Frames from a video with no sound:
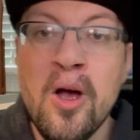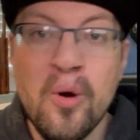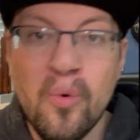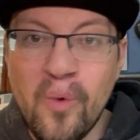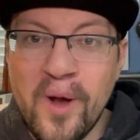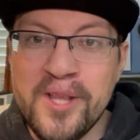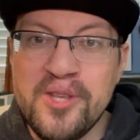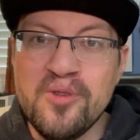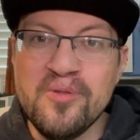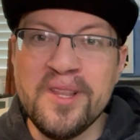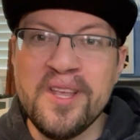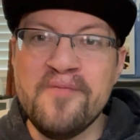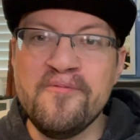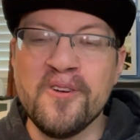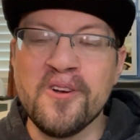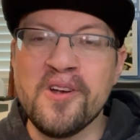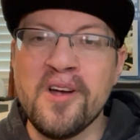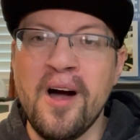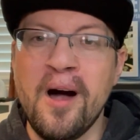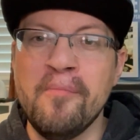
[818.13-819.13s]
When you leave
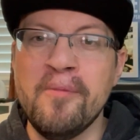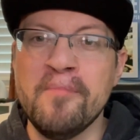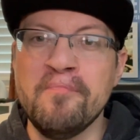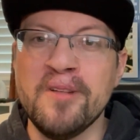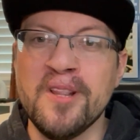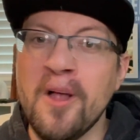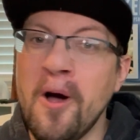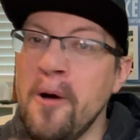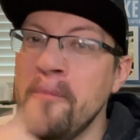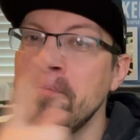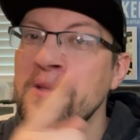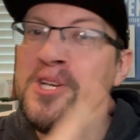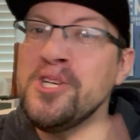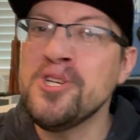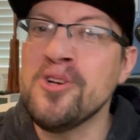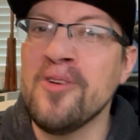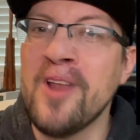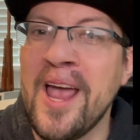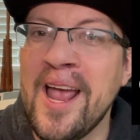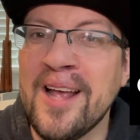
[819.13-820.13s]
your comment below, be
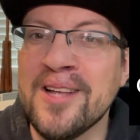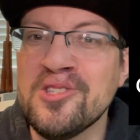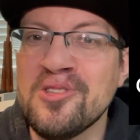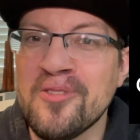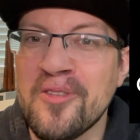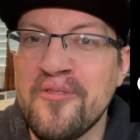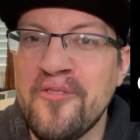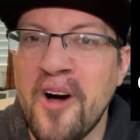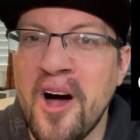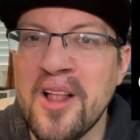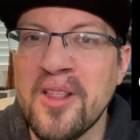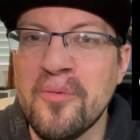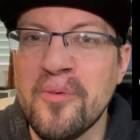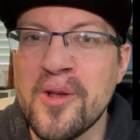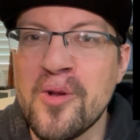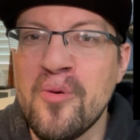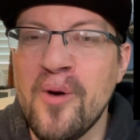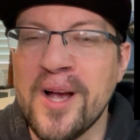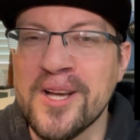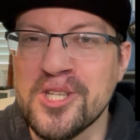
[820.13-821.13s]
sure to answer the
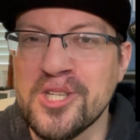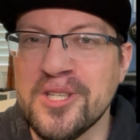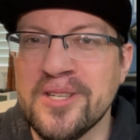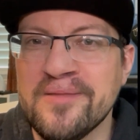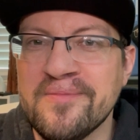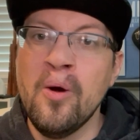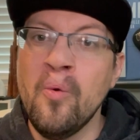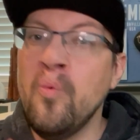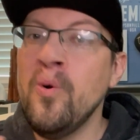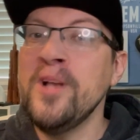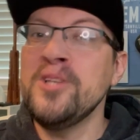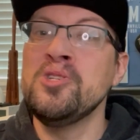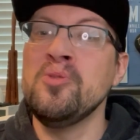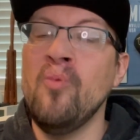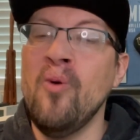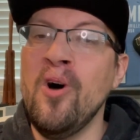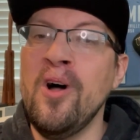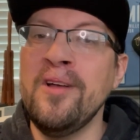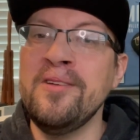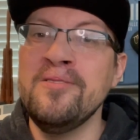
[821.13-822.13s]
following question. Which
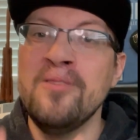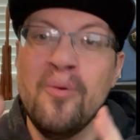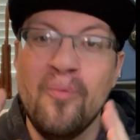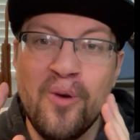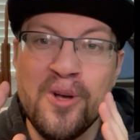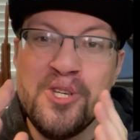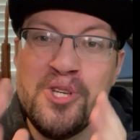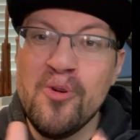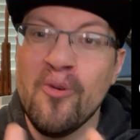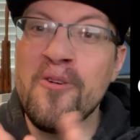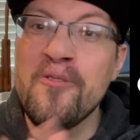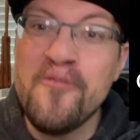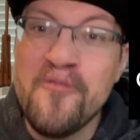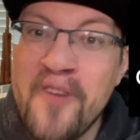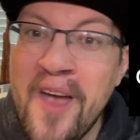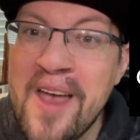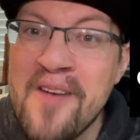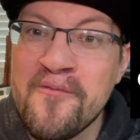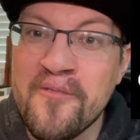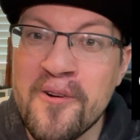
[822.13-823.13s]
one was your
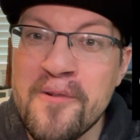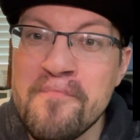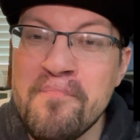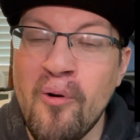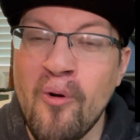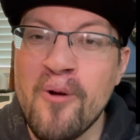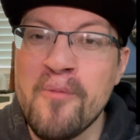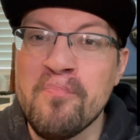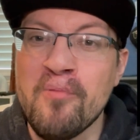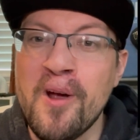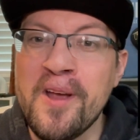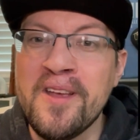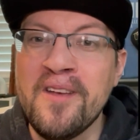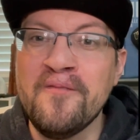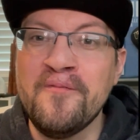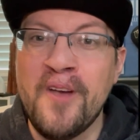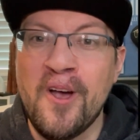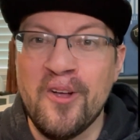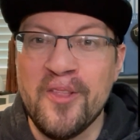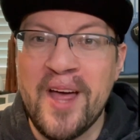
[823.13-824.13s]
favorite board breaking
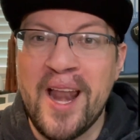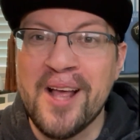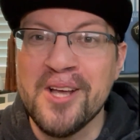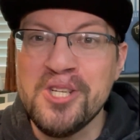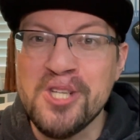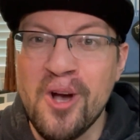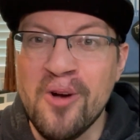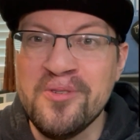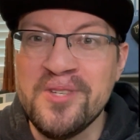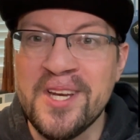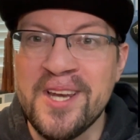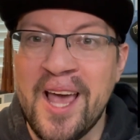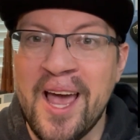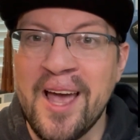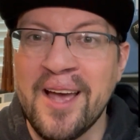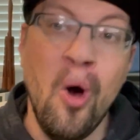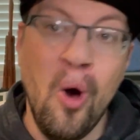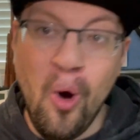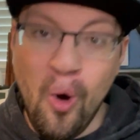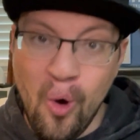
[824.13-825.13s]
fail that I showed
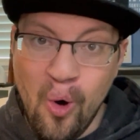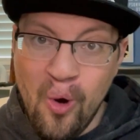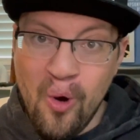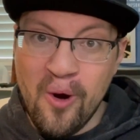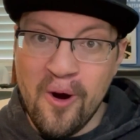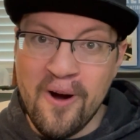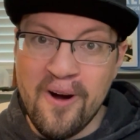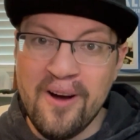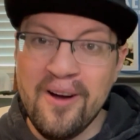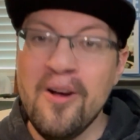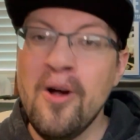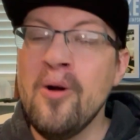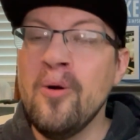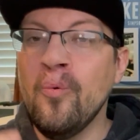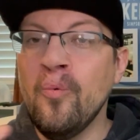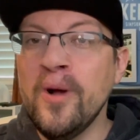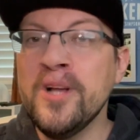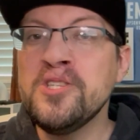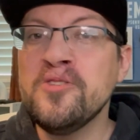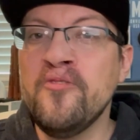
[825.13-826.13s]
today? Or
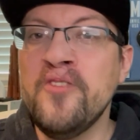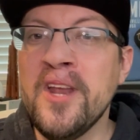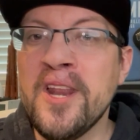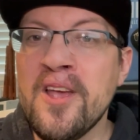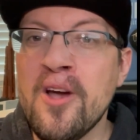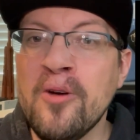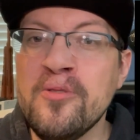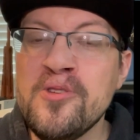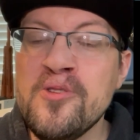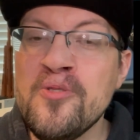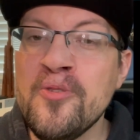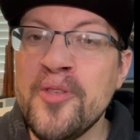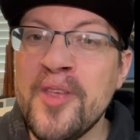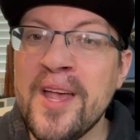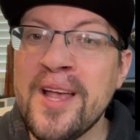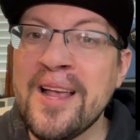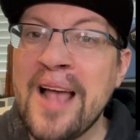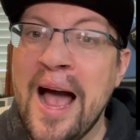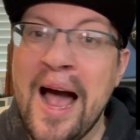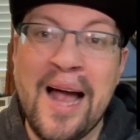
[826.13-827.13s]
which video do you
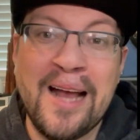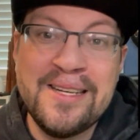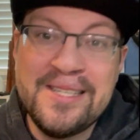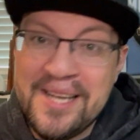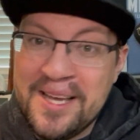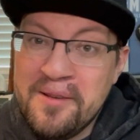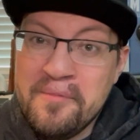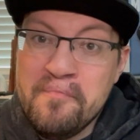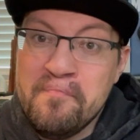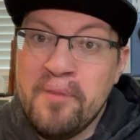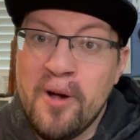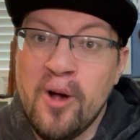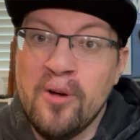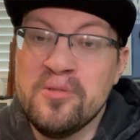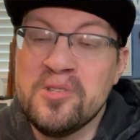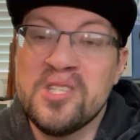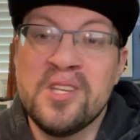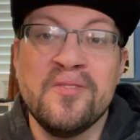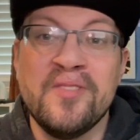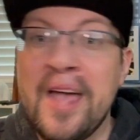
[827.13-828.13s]
think I didn't
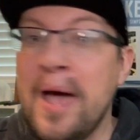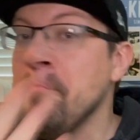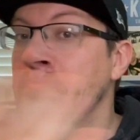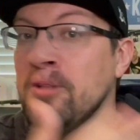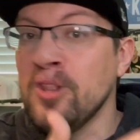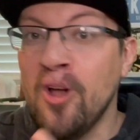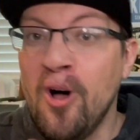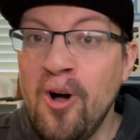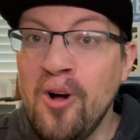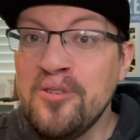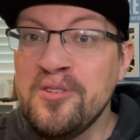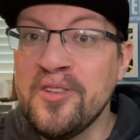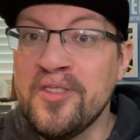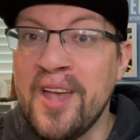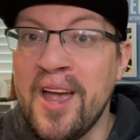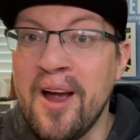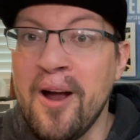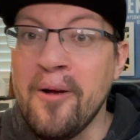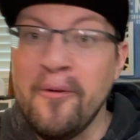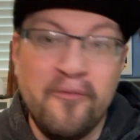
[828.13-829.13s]
post that belonged
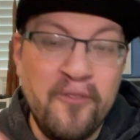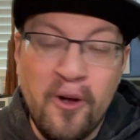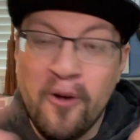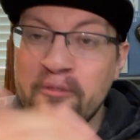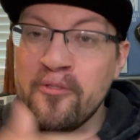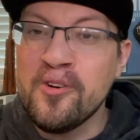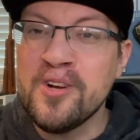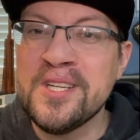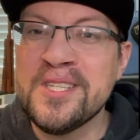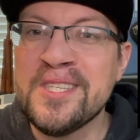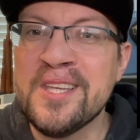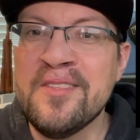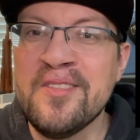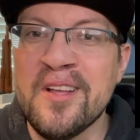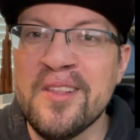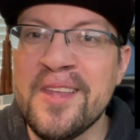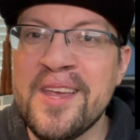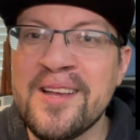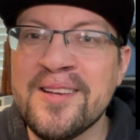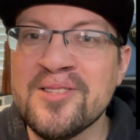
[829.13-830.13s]
there? Feel free to send the
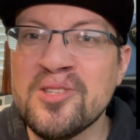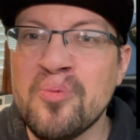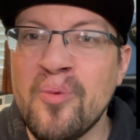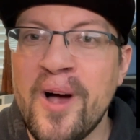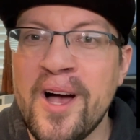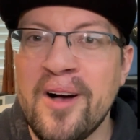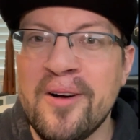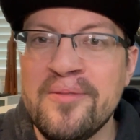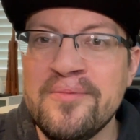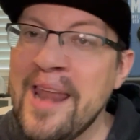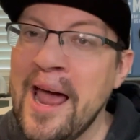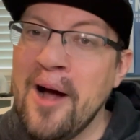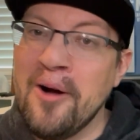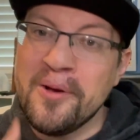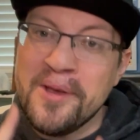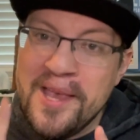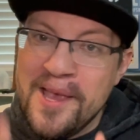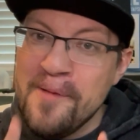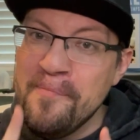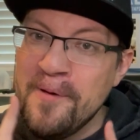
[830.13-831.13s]
link as well. Now
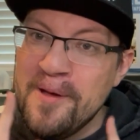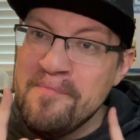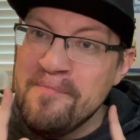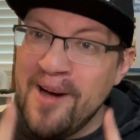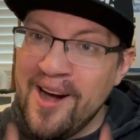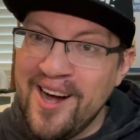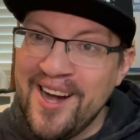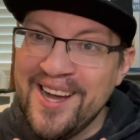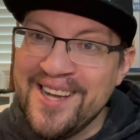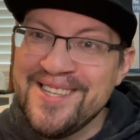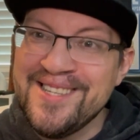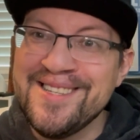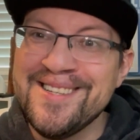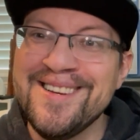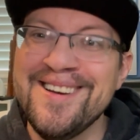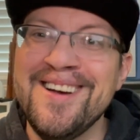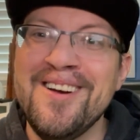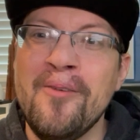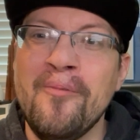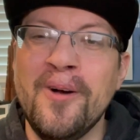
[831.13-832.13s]
keep in mind,
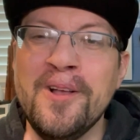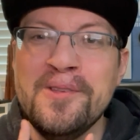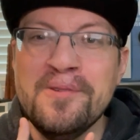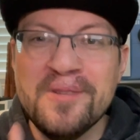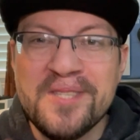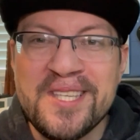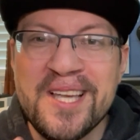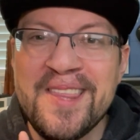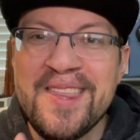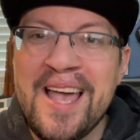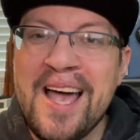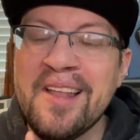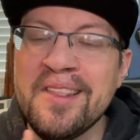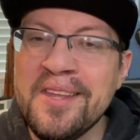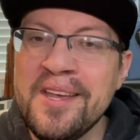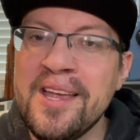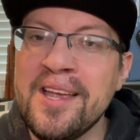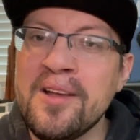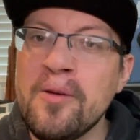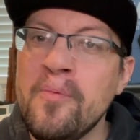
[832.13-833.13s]
when you send that
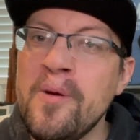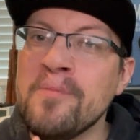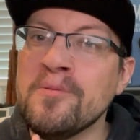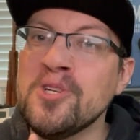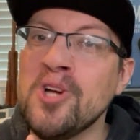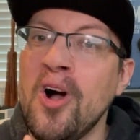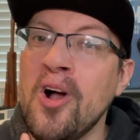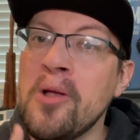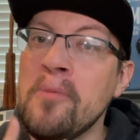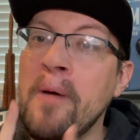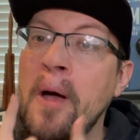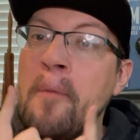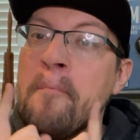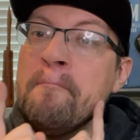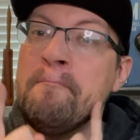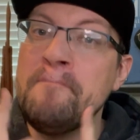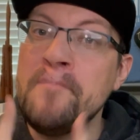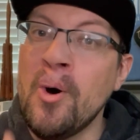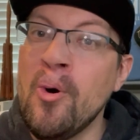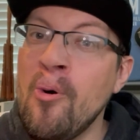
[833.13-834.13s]
link, we were talking
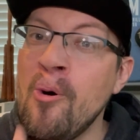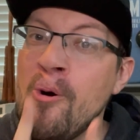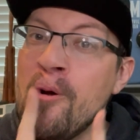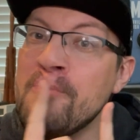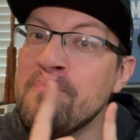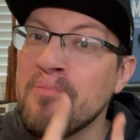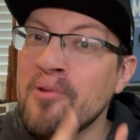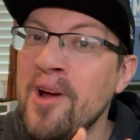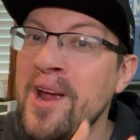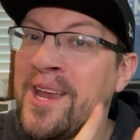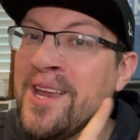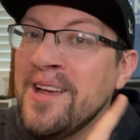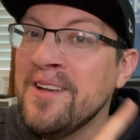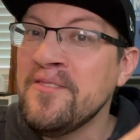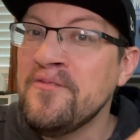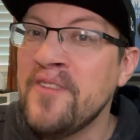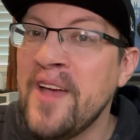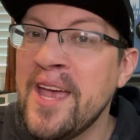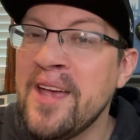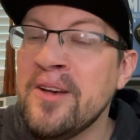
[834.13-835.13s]
about board
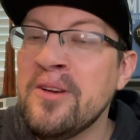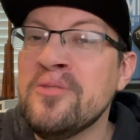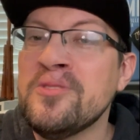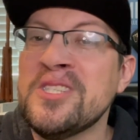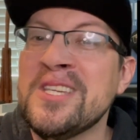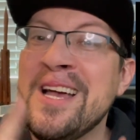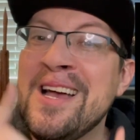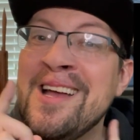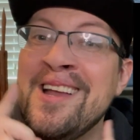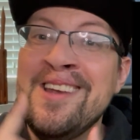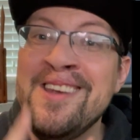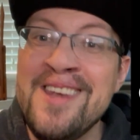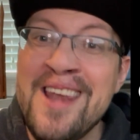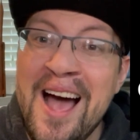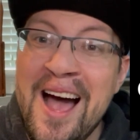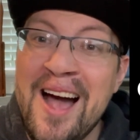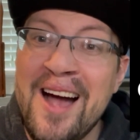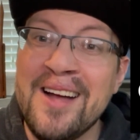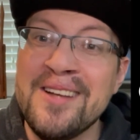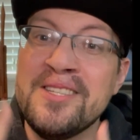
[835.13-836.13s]
breaking fails,
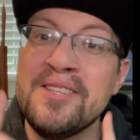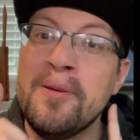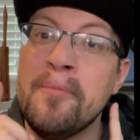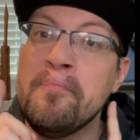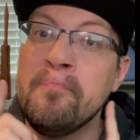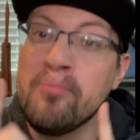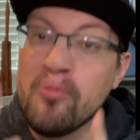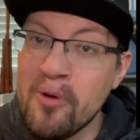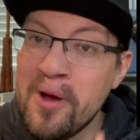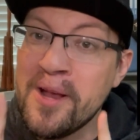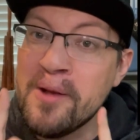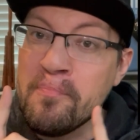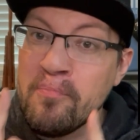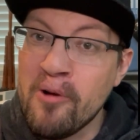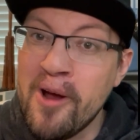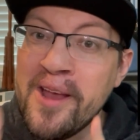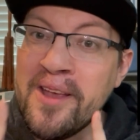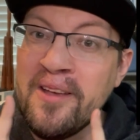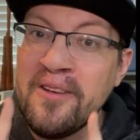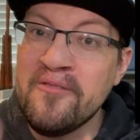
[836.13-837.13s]
not brick
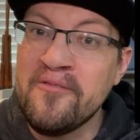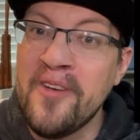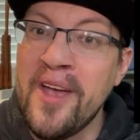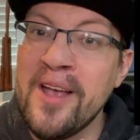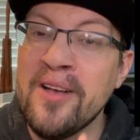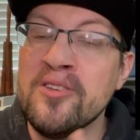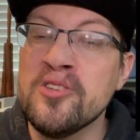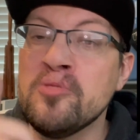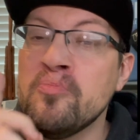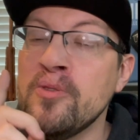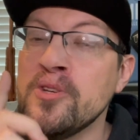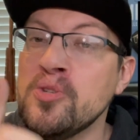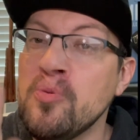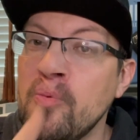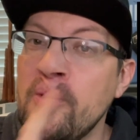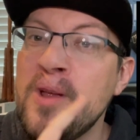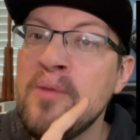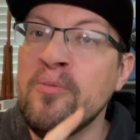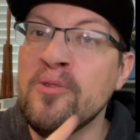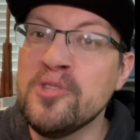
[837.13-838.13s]
breaking fails, which
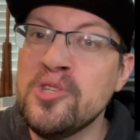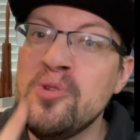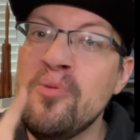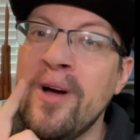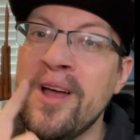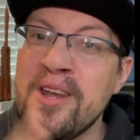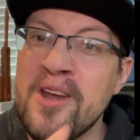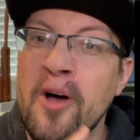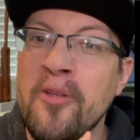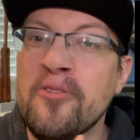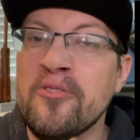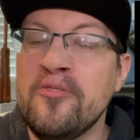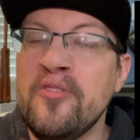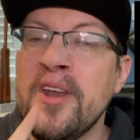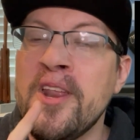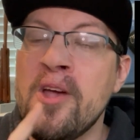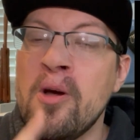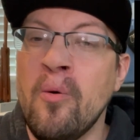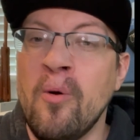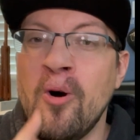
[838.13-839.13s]
we will do another
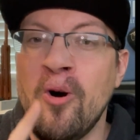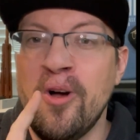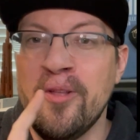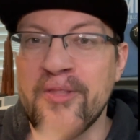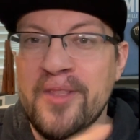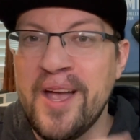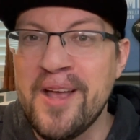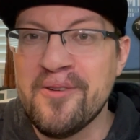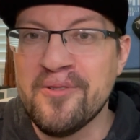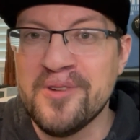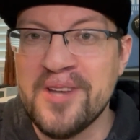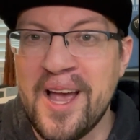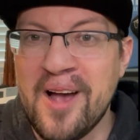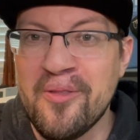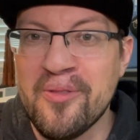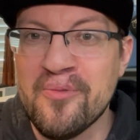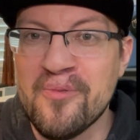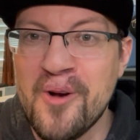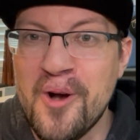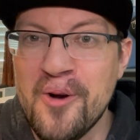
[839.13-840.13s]
video on later
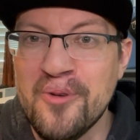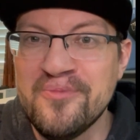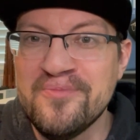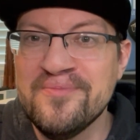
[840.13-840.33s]
down the road.